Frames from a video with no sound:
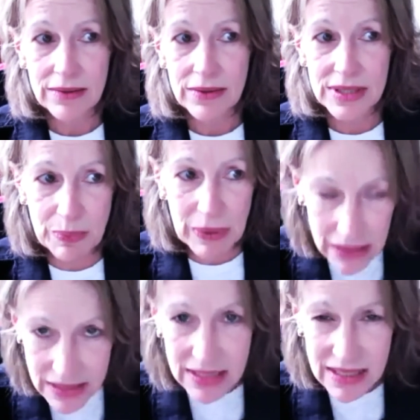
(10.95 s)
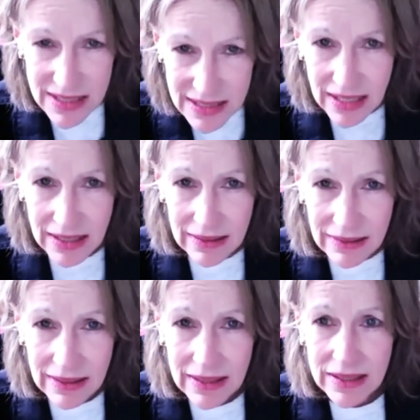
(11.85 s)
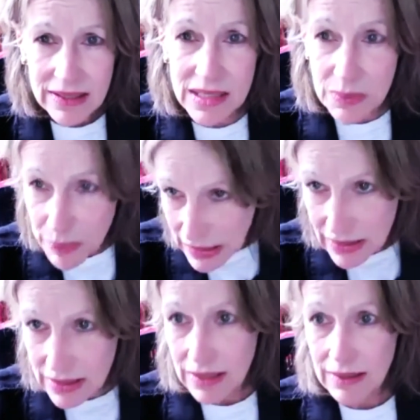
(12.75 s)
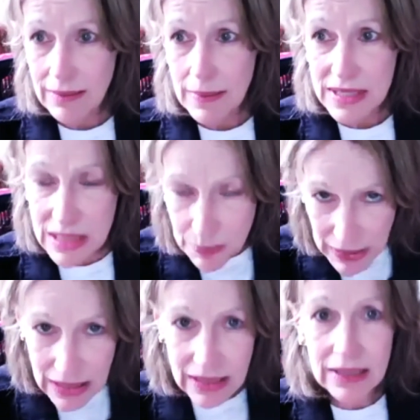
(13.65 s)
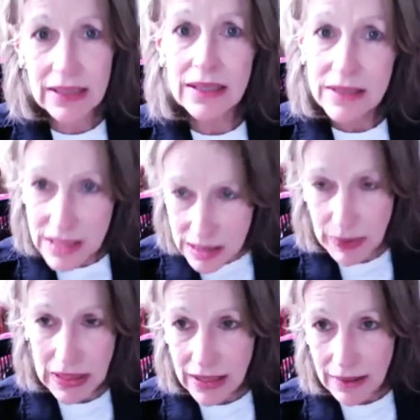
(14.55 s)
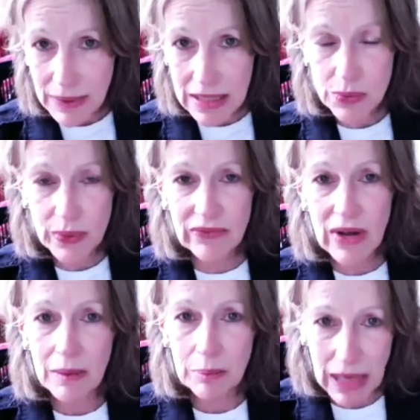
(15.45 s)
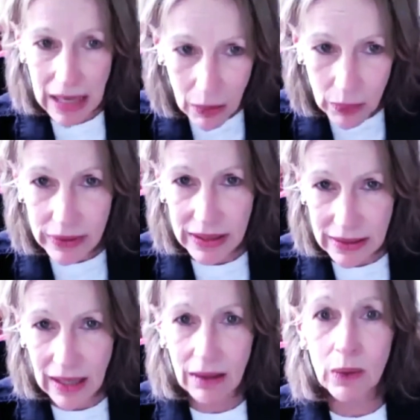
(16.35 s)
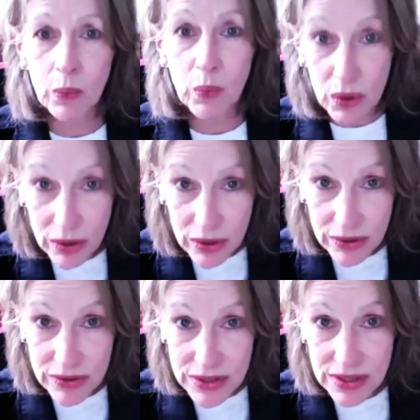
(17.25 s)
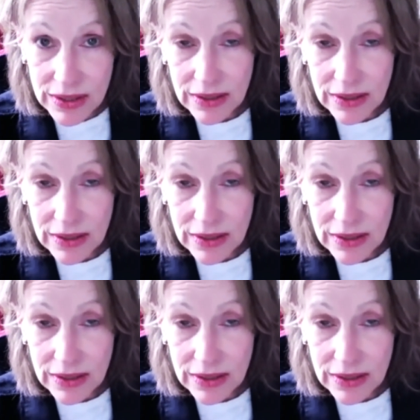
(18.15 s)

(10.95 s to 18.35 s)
speak to the sin, speak, speak, speak, because we've got power in our words